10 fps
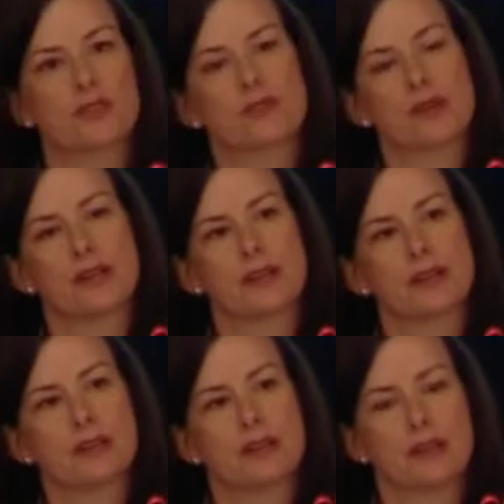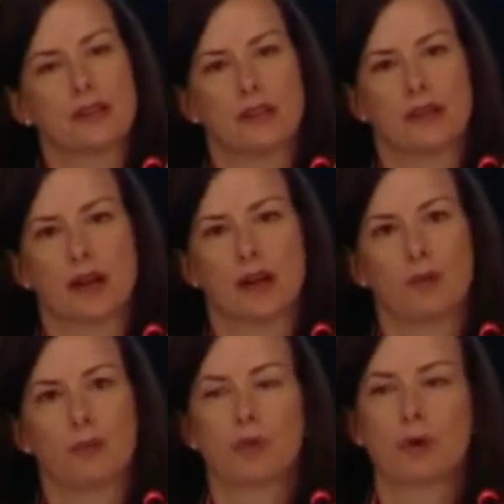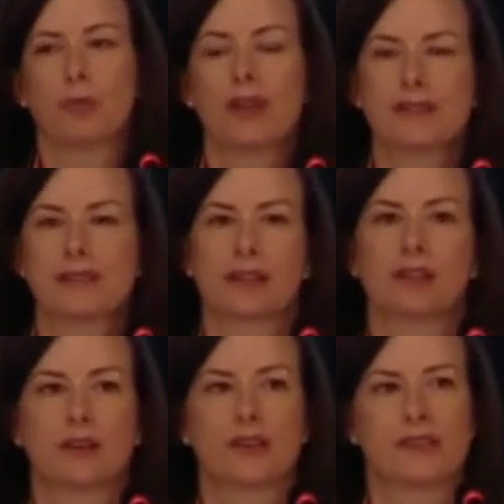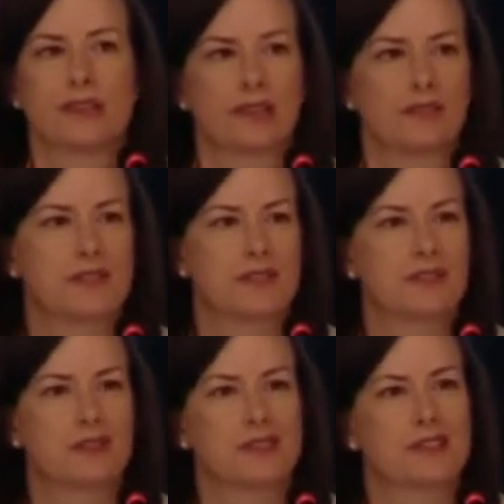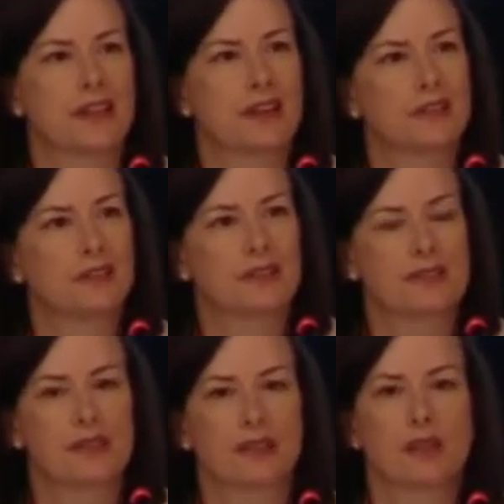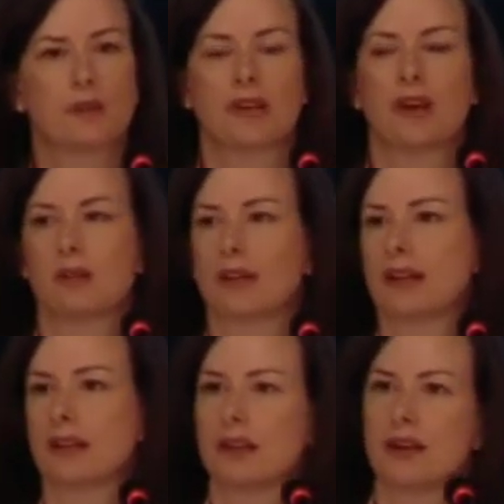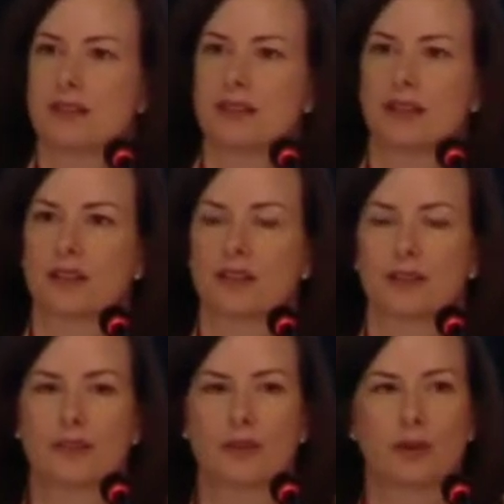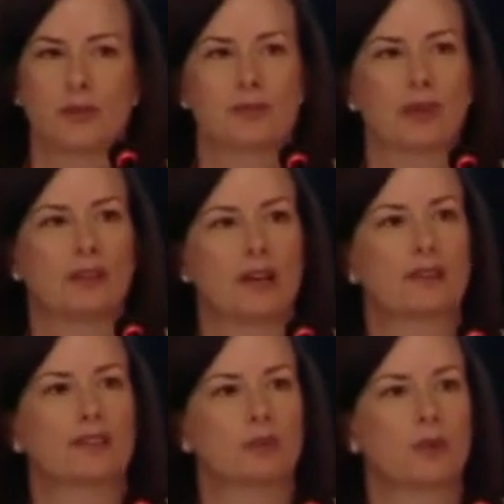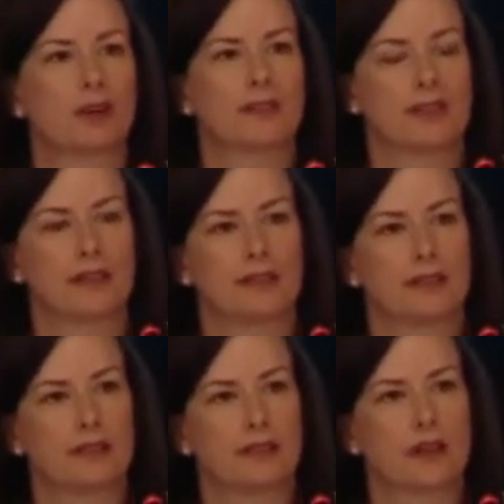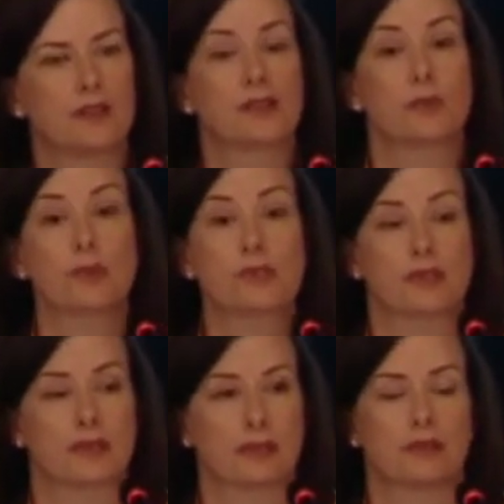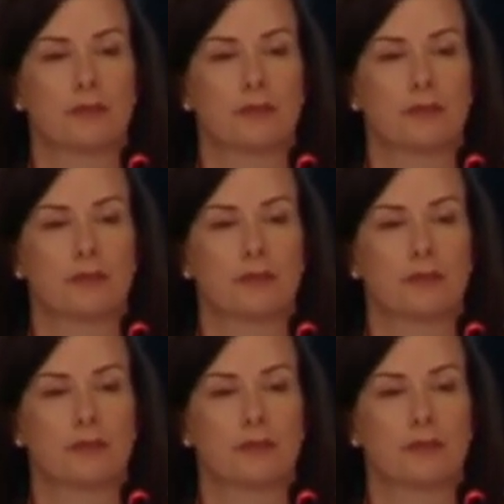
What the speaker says: three. We're placing increasing emphasis on scale, because I think we all recognize that there's been a lot of good work done on sourcing,